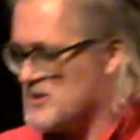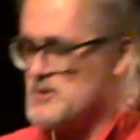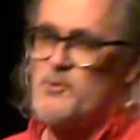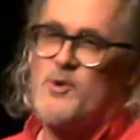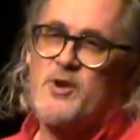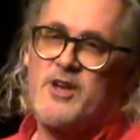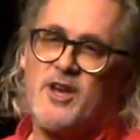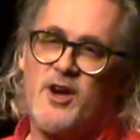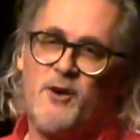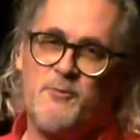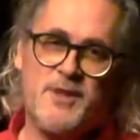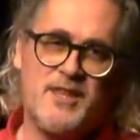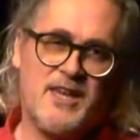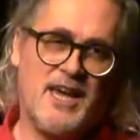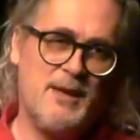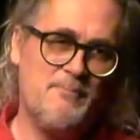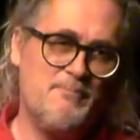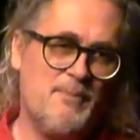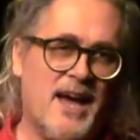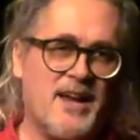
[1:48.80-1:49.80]
was working on with
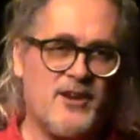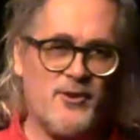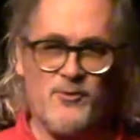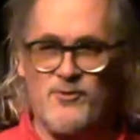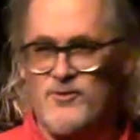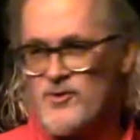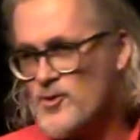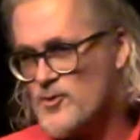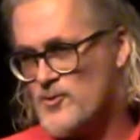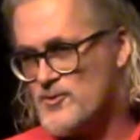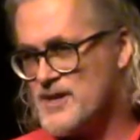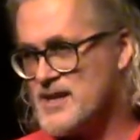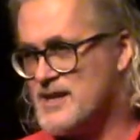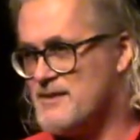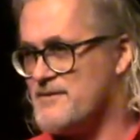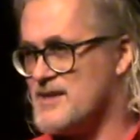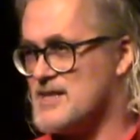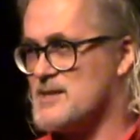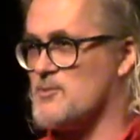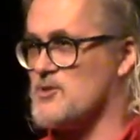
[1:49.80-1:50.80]
Kate Bagnall called
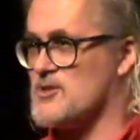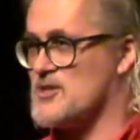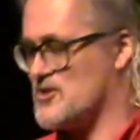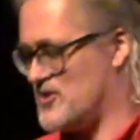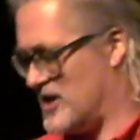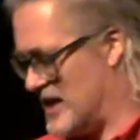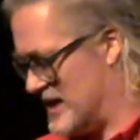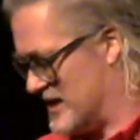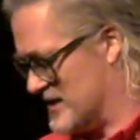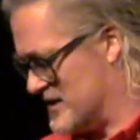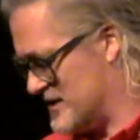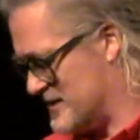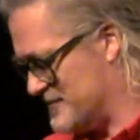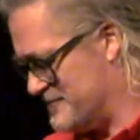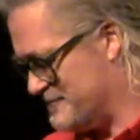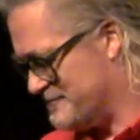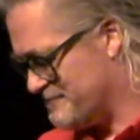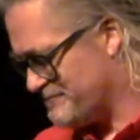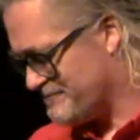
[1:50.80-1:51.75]
Invisible Australians.